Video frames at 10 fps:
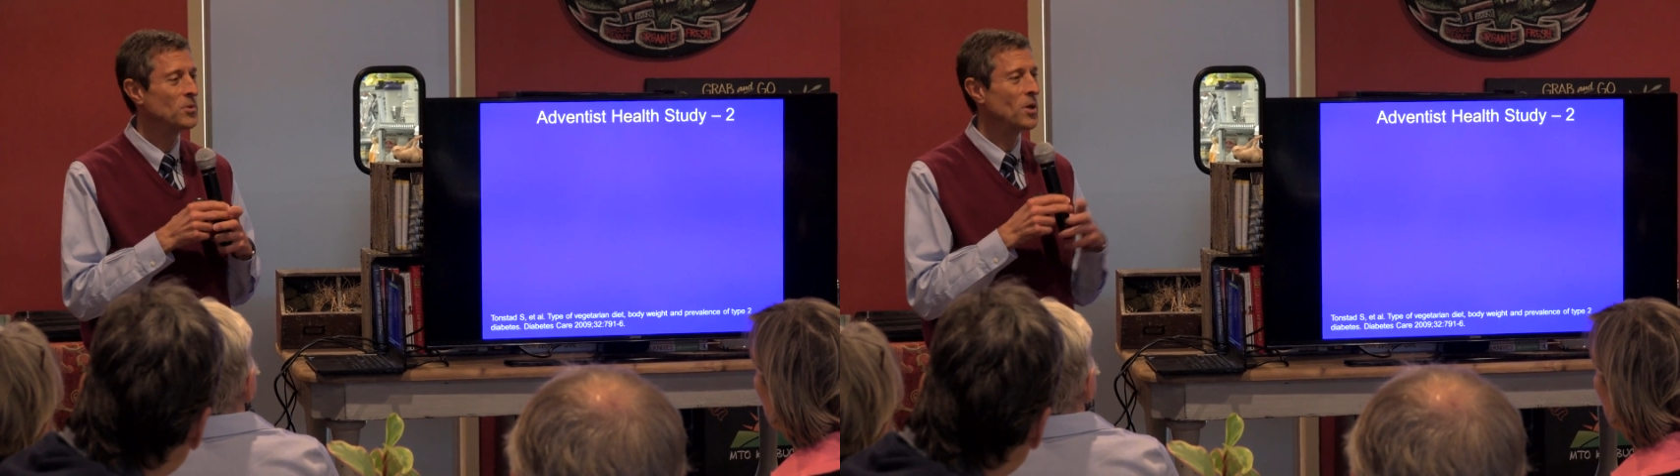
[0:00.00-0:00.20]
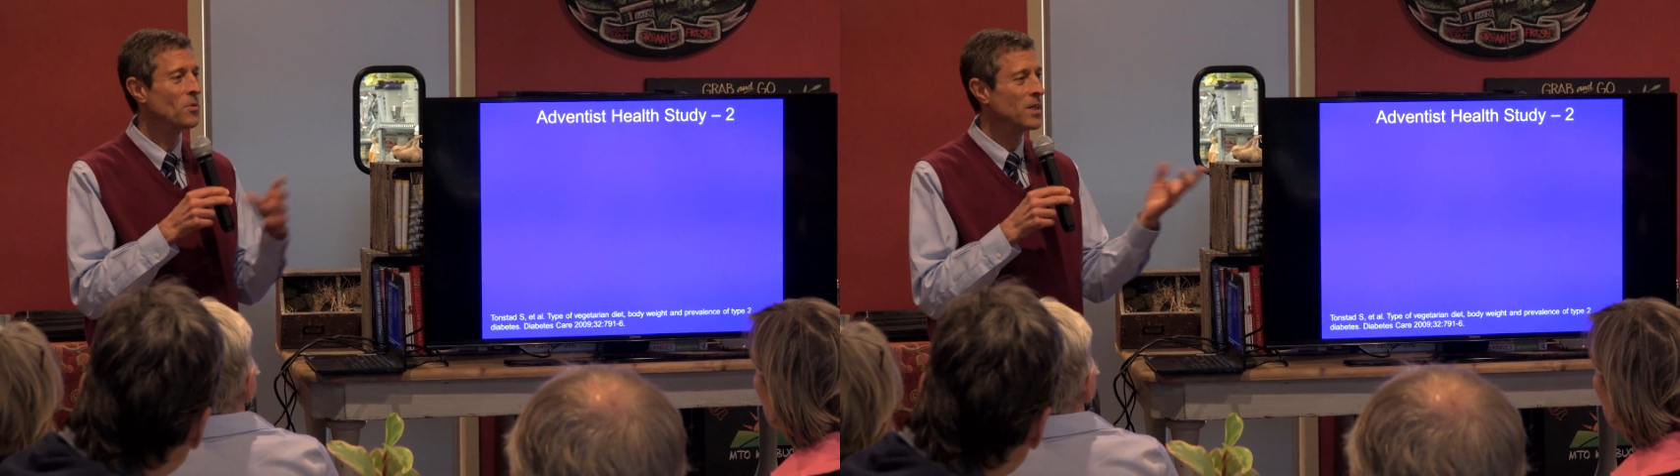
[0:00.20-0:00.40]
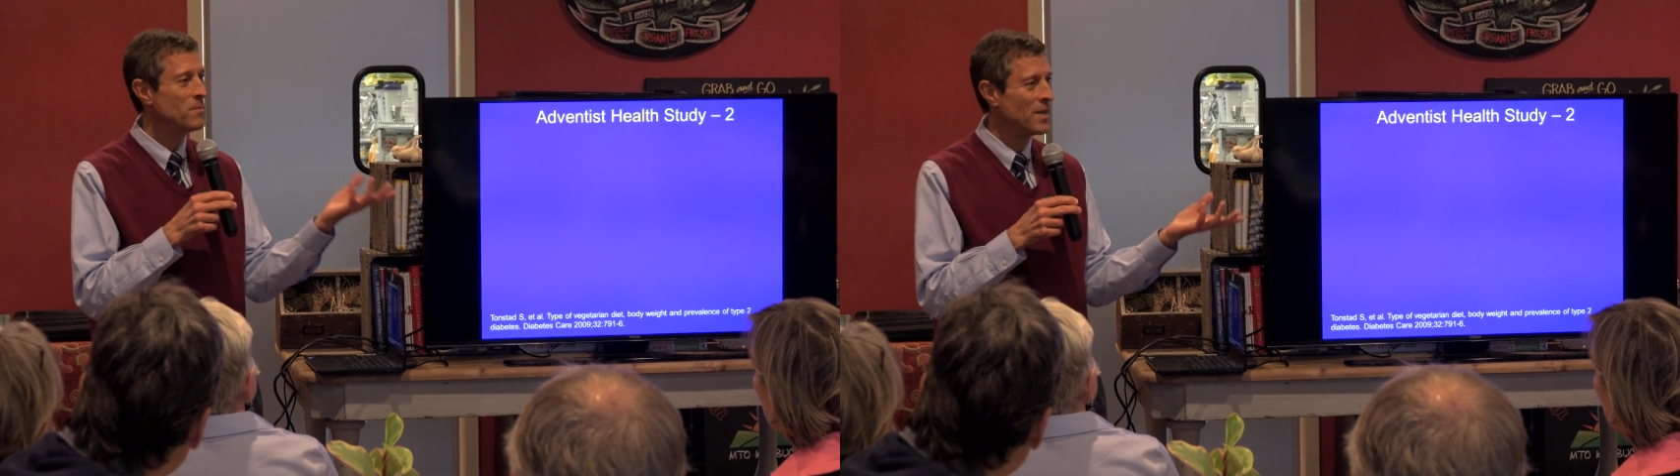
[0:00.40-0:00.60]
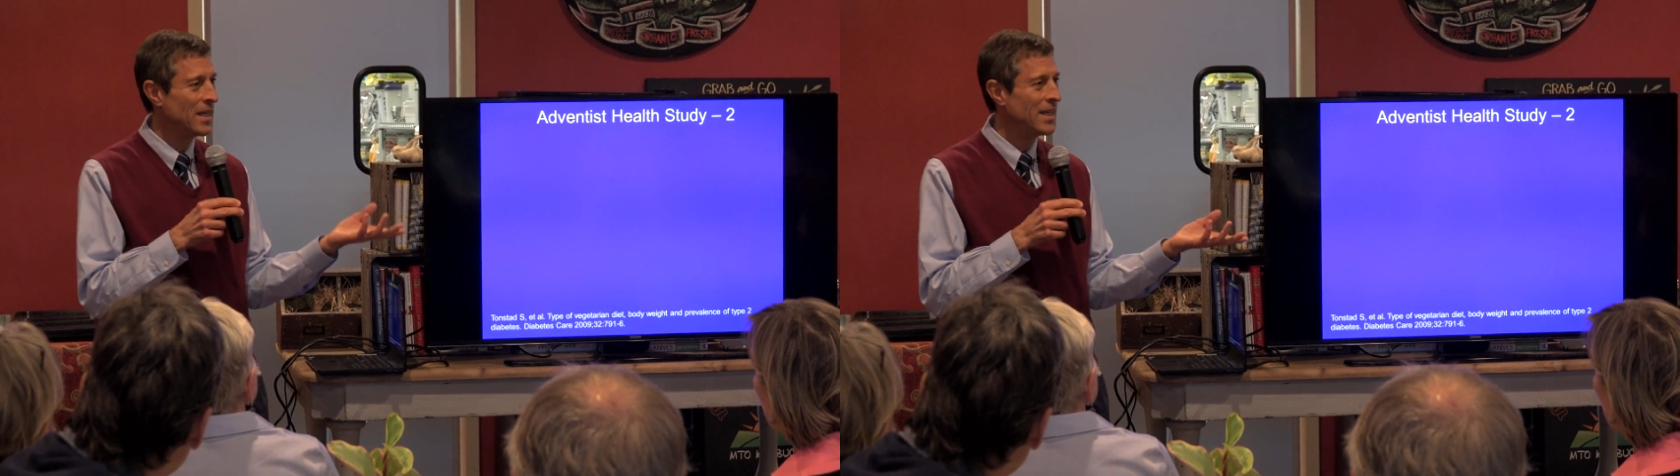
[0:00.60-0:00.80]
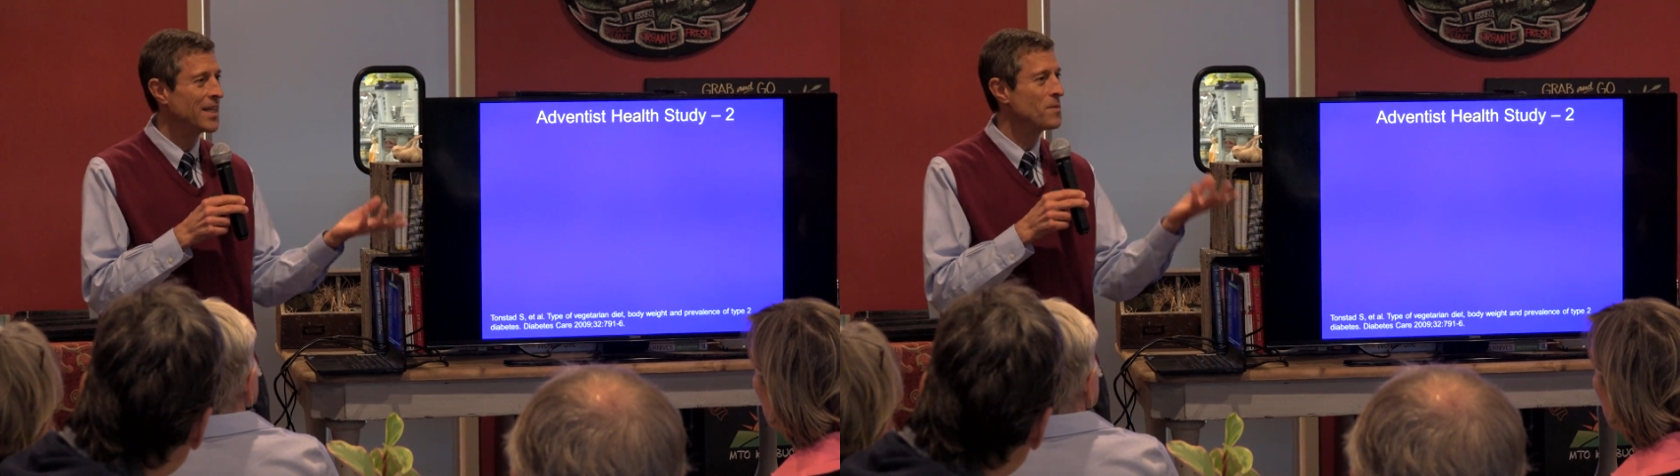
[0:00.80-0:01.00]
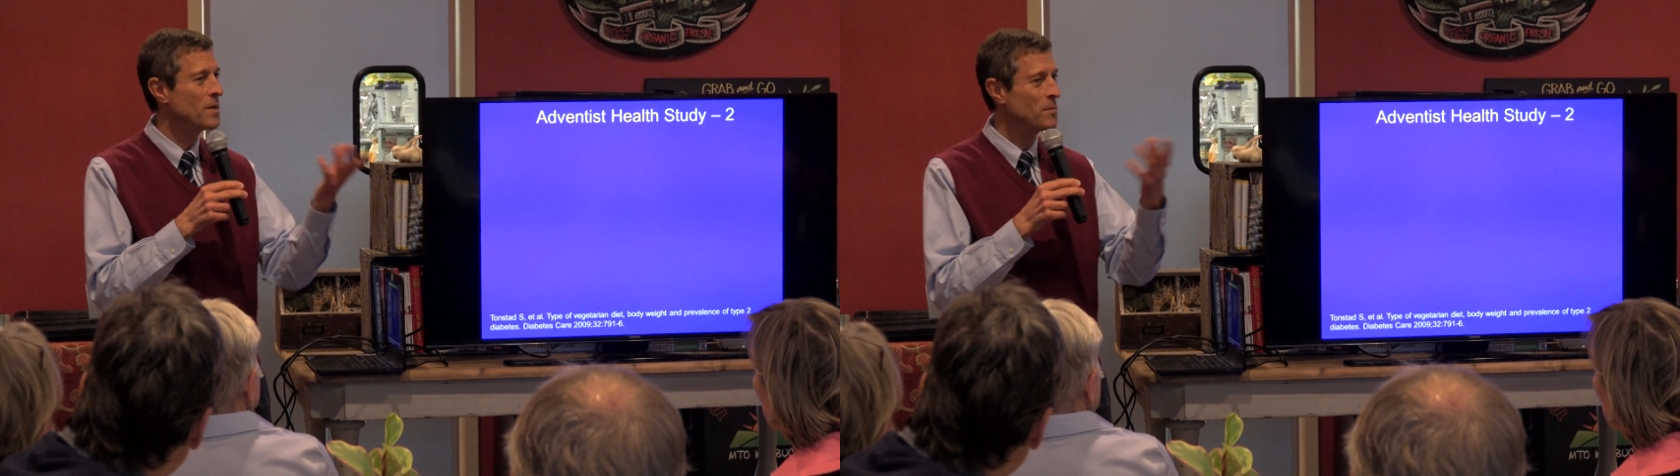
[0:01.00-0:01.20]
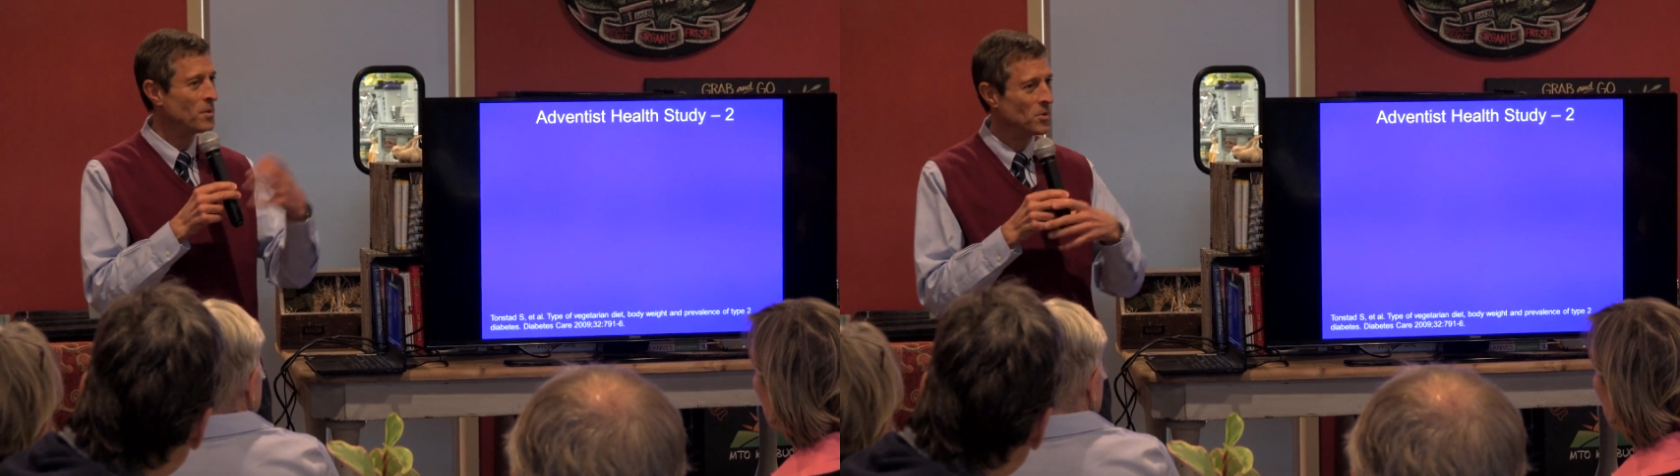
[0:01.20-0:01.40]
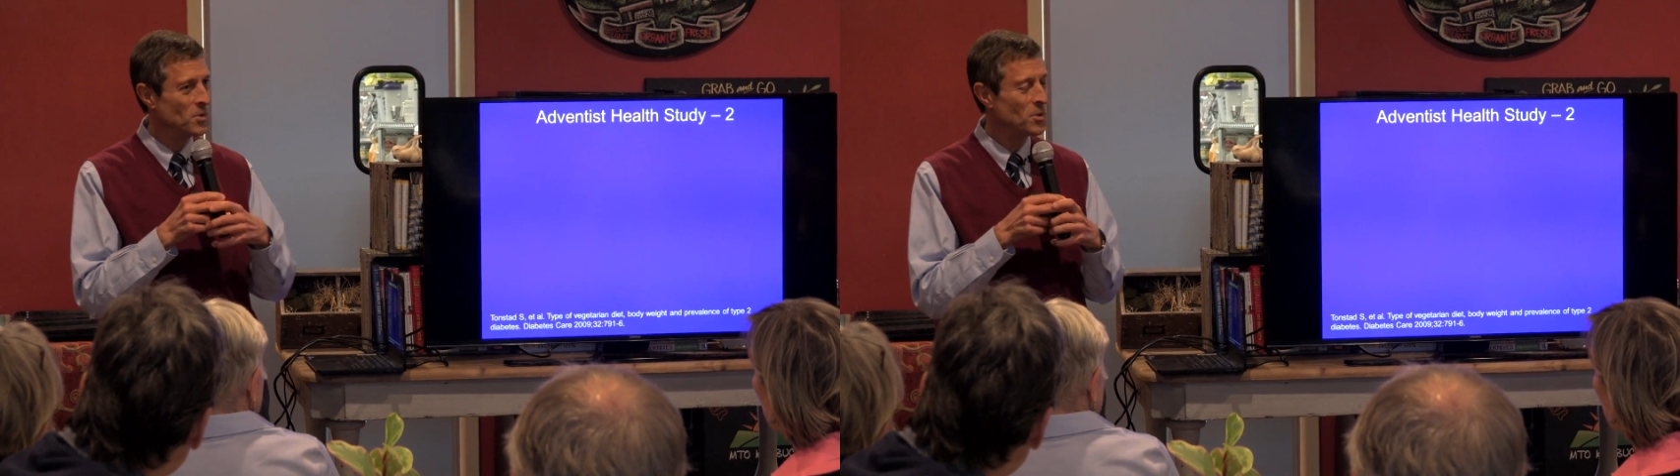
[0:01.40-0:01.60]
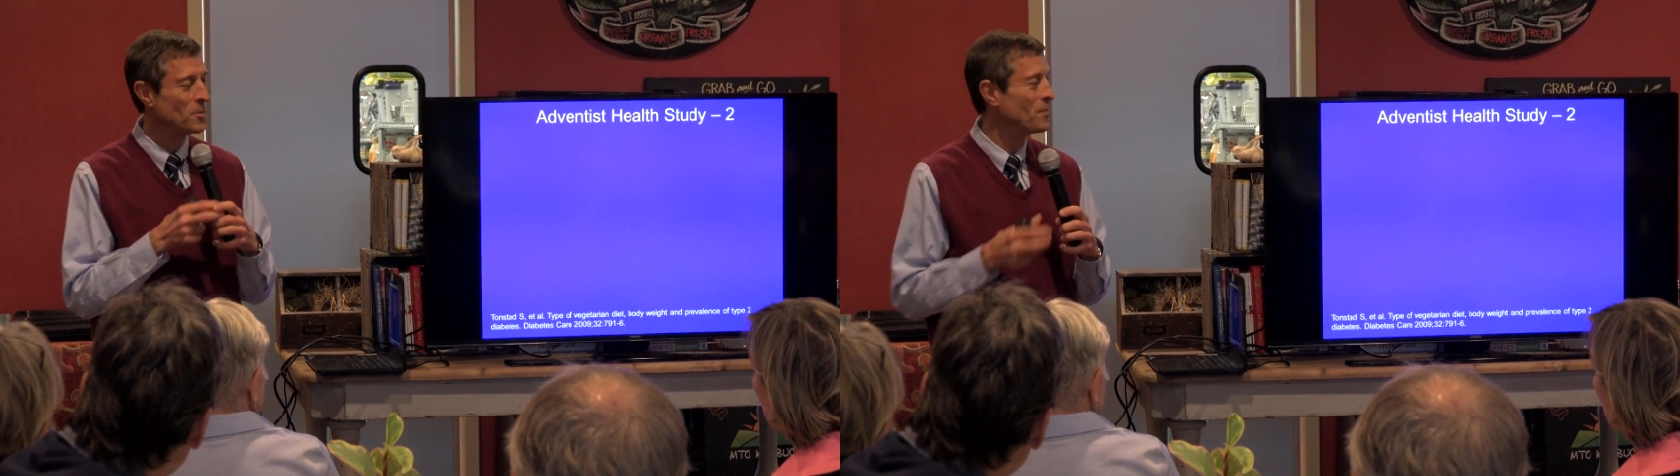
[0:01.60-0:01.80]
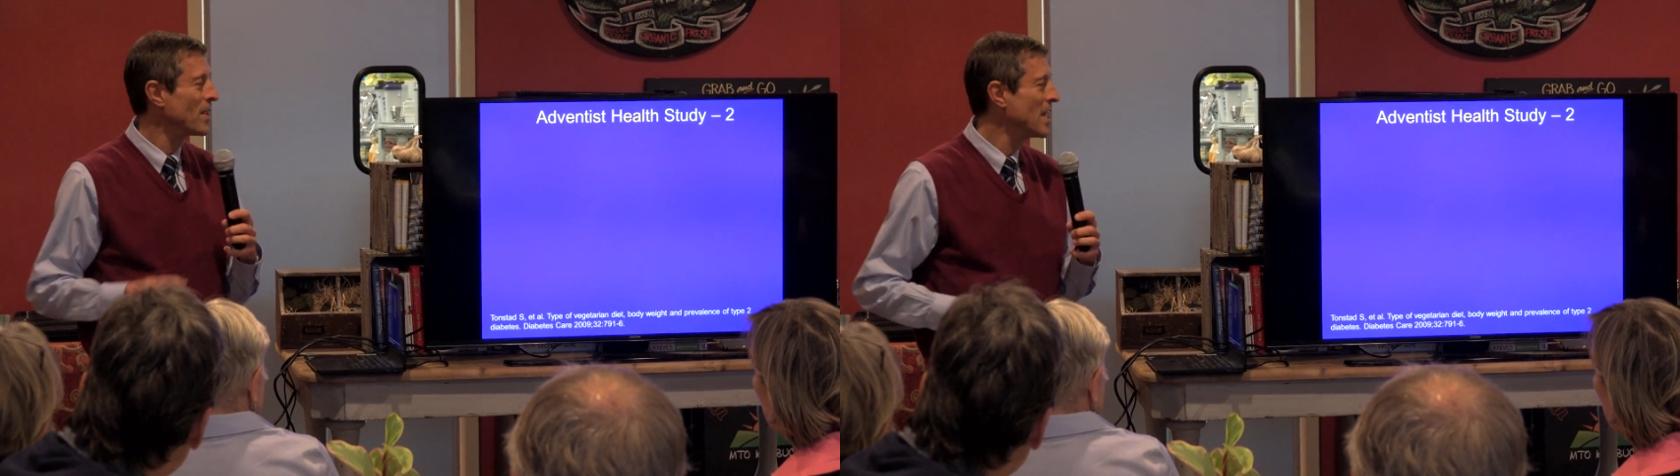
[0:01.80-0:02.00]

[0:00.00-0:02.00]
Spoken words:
don't eat meat and the people who do.